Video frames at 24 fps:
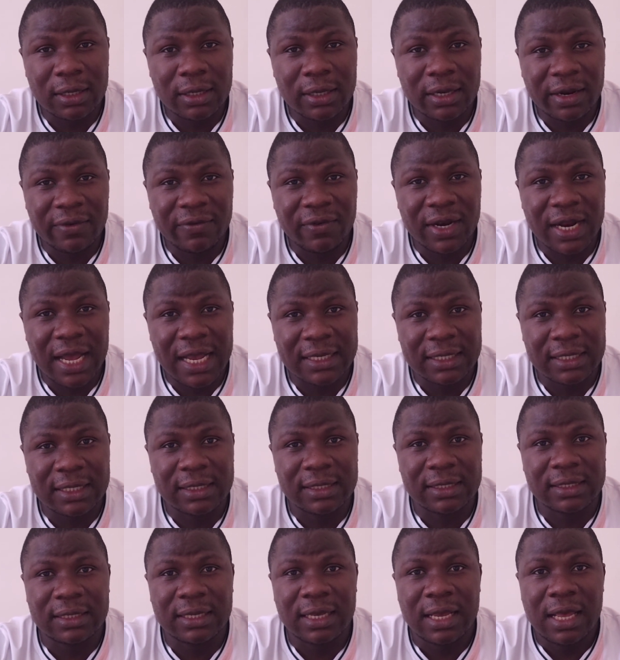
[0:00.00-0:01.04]
11
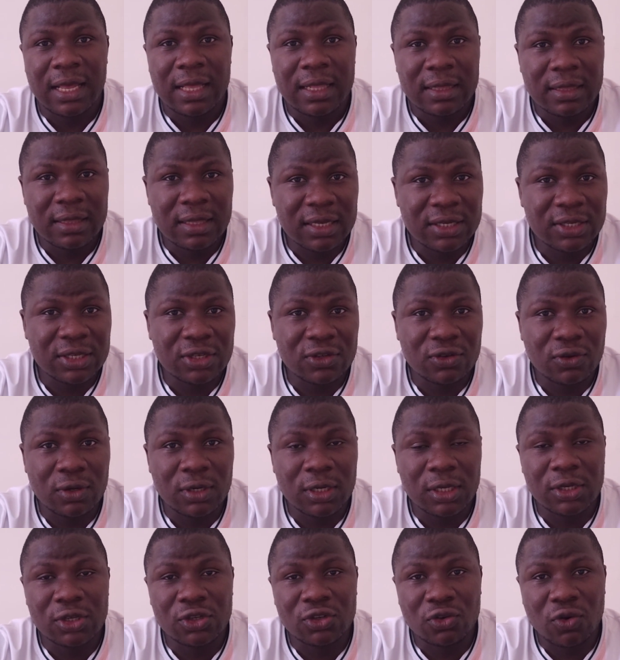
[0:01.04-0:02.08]
assists. This
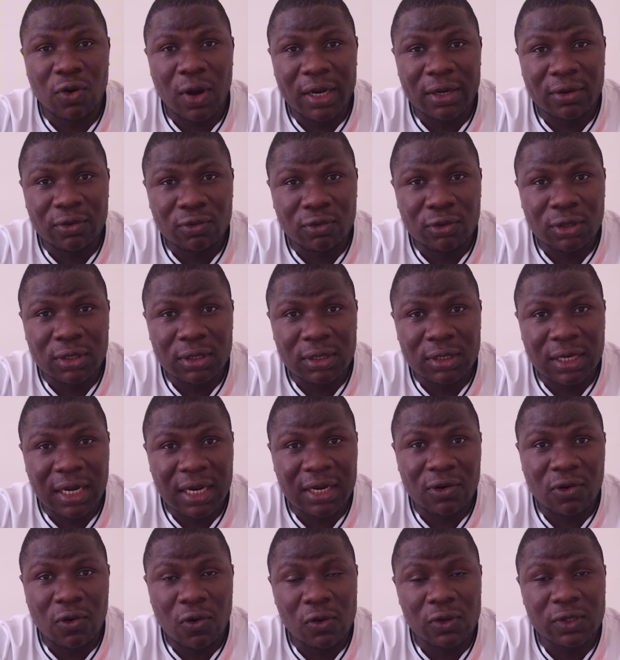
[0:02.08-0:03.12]
season, he scored
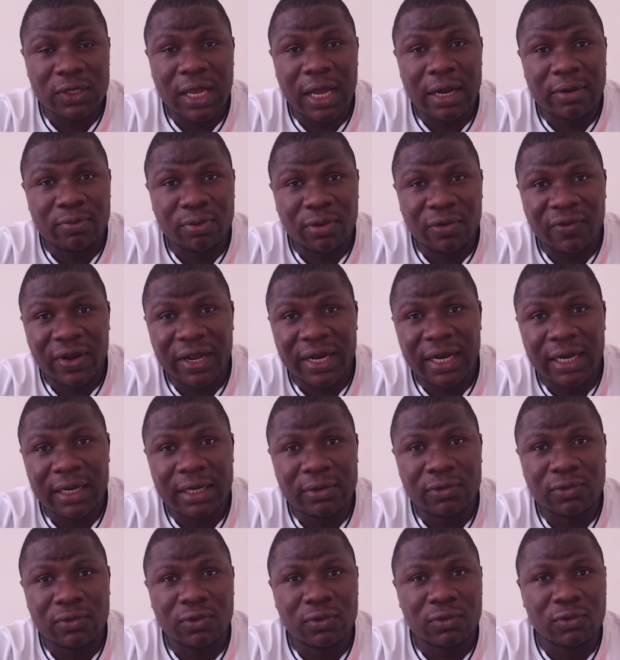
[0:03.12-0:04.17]
10 goals and provided
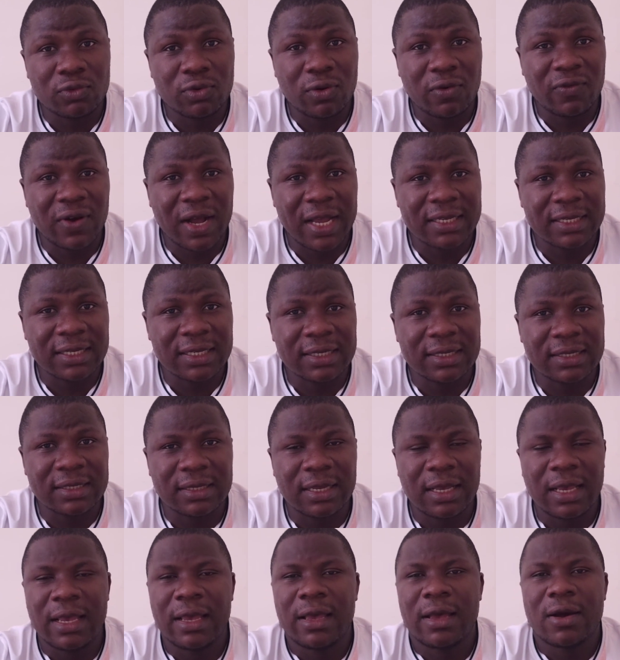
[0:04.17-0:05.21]
12
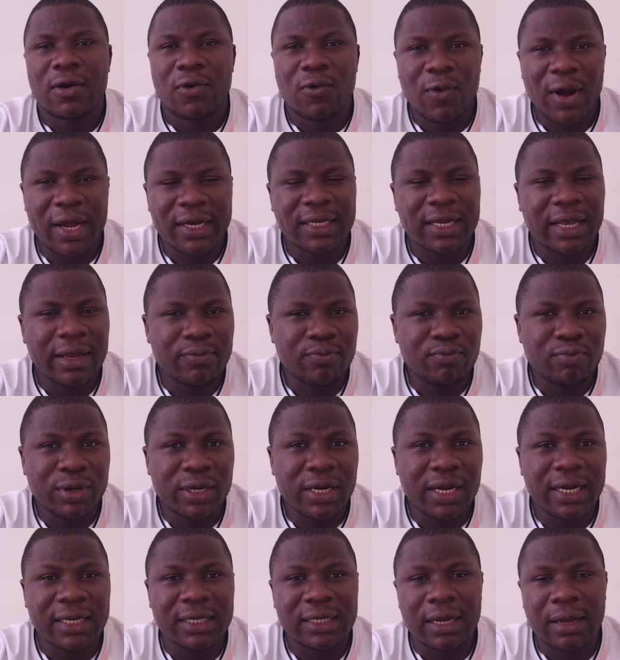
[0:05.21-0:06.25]
assists. Quite a
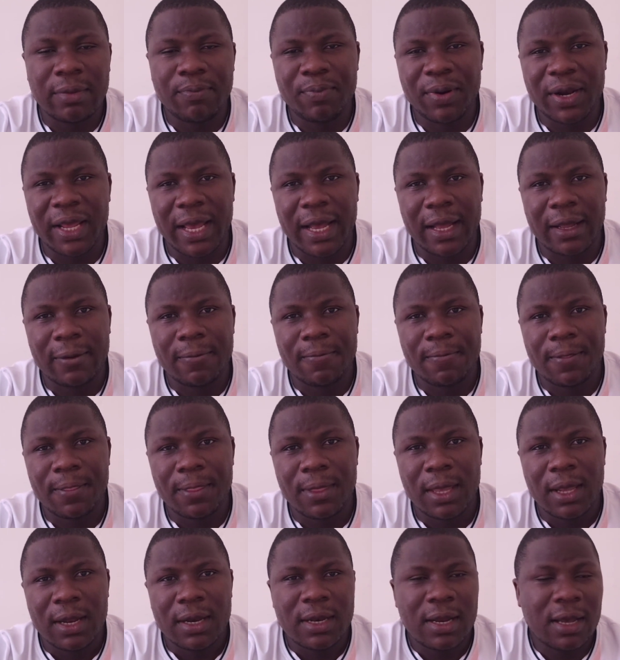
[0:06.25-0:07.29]
brilliant player.
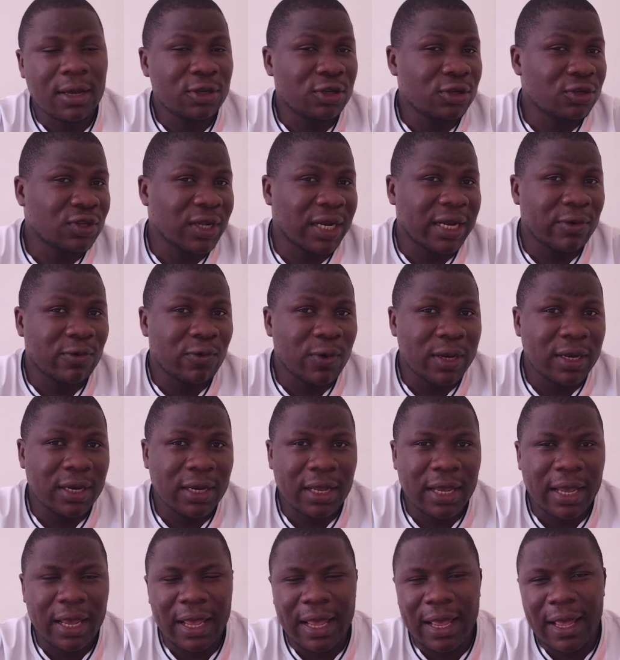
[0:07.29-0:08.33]
Now, usually
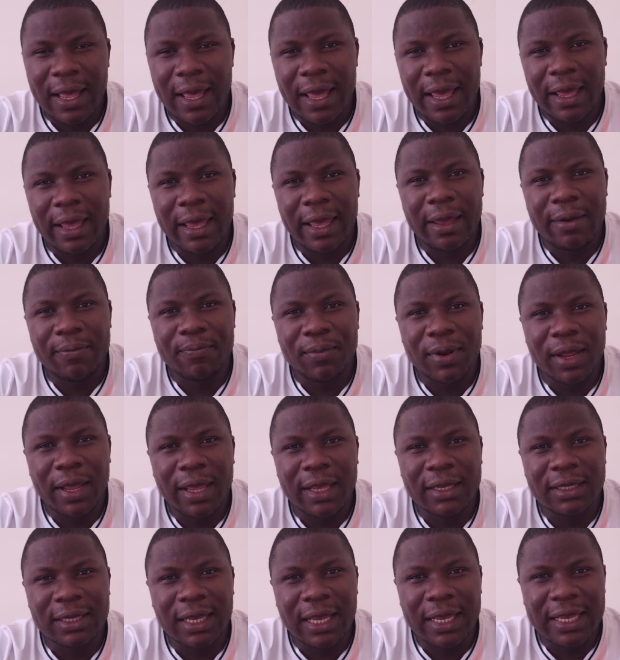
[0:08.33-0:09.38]
when a
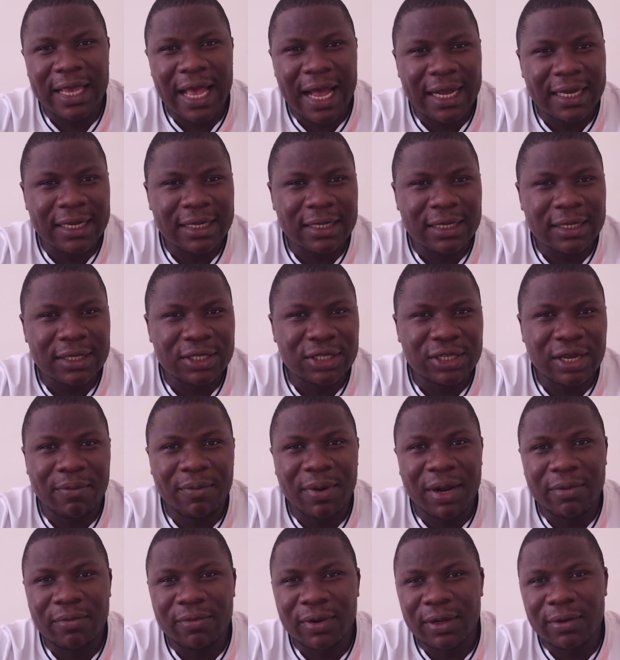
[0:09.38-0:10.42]
young
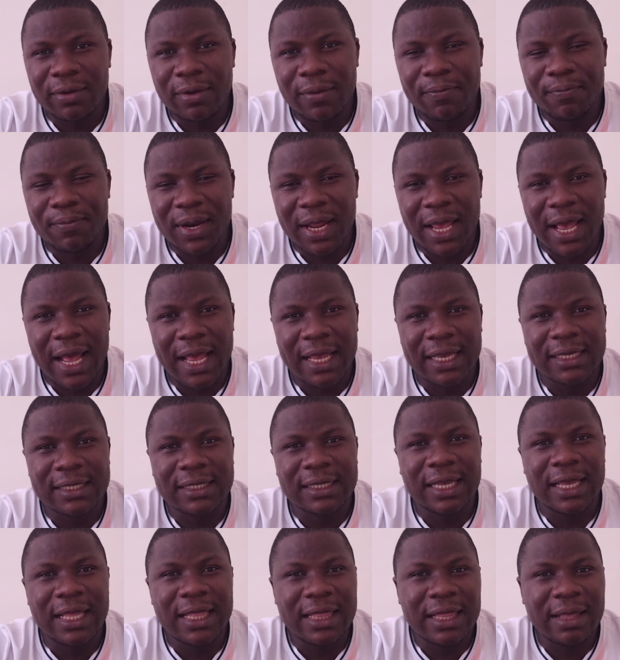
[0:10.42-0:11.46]
German player
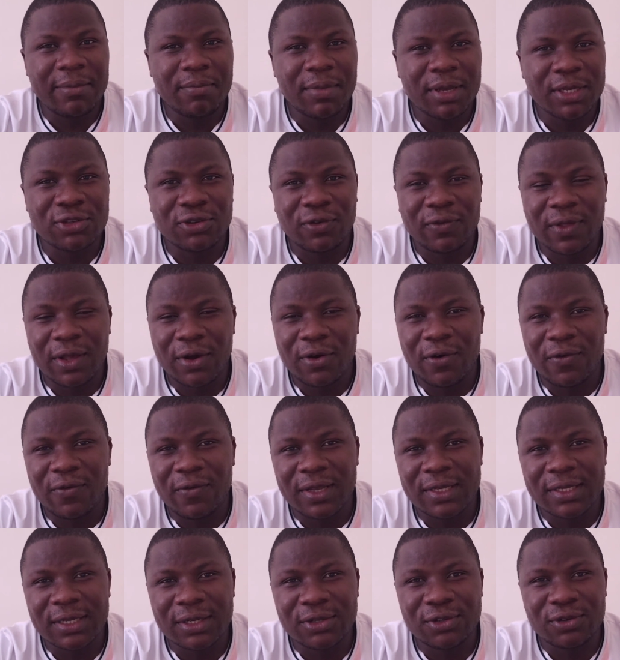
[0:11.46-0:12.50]
is in the mix of the
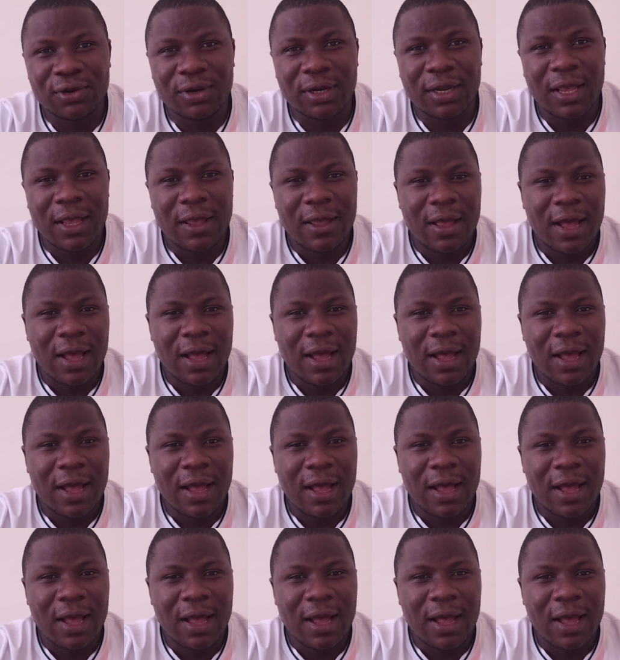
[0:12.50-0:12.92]
conversation